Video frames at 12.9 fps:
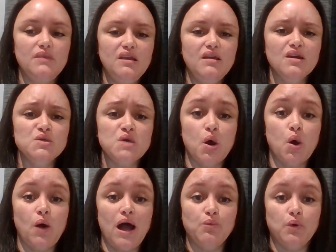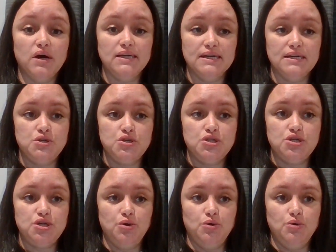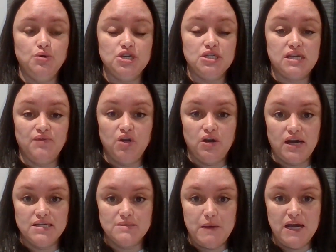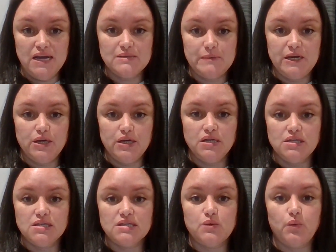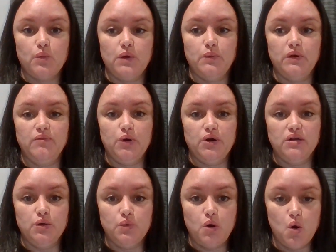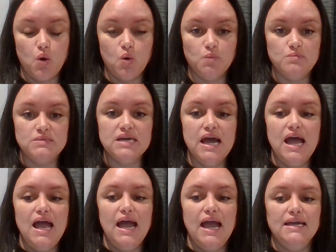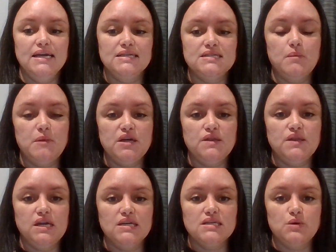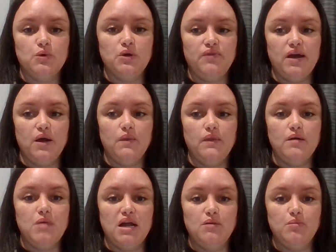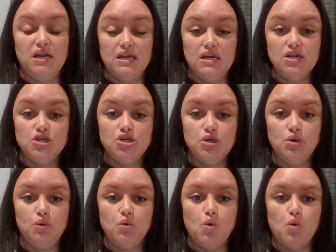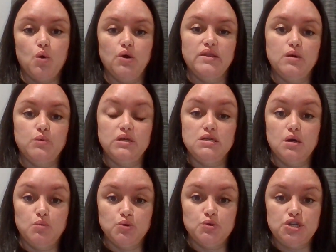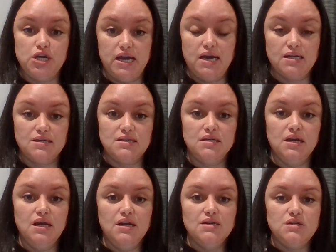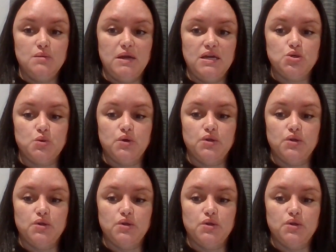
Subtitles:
So I wanted to just give you guys my experience when we bought new homes and some of the things that we found that might have been an issue or that we double checked to make sure